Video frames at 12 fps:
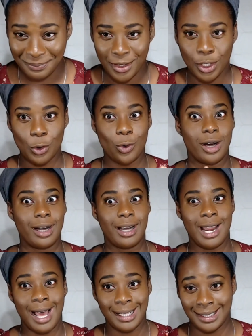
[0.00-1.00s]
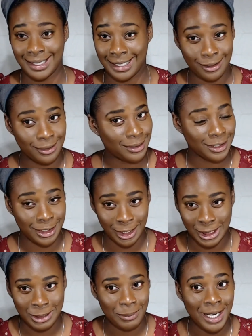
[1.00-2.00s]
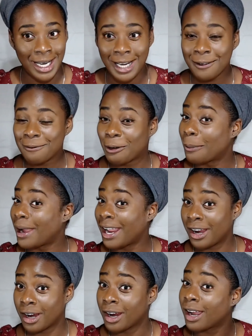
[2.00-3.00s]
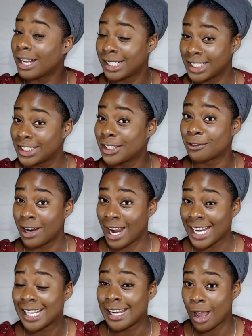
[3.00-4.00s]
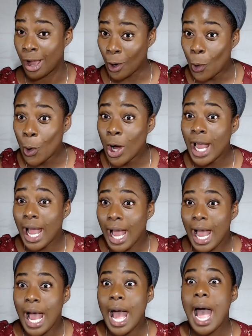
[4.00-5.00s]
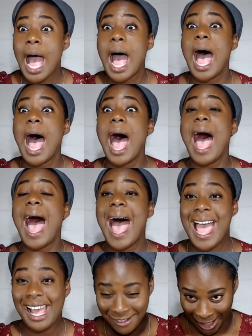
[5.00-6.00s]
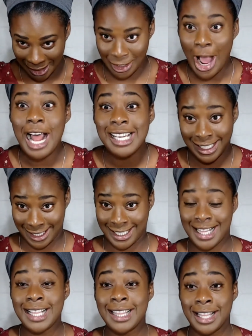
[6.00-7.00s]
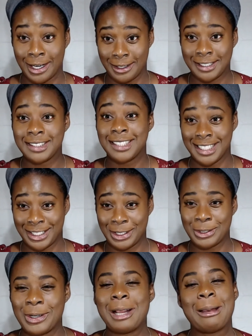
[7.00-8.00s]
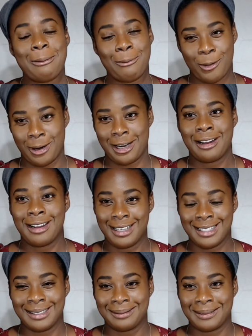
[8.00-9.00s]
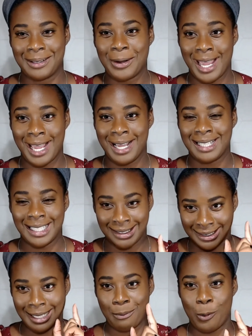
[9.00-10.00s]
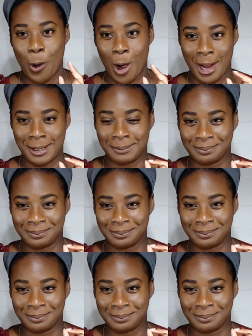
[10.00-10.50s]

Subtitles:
You are not allowed to judge me for my hair condition right now. I have acknowledged that there is an issue I'm working on it. Okay, that's step 1.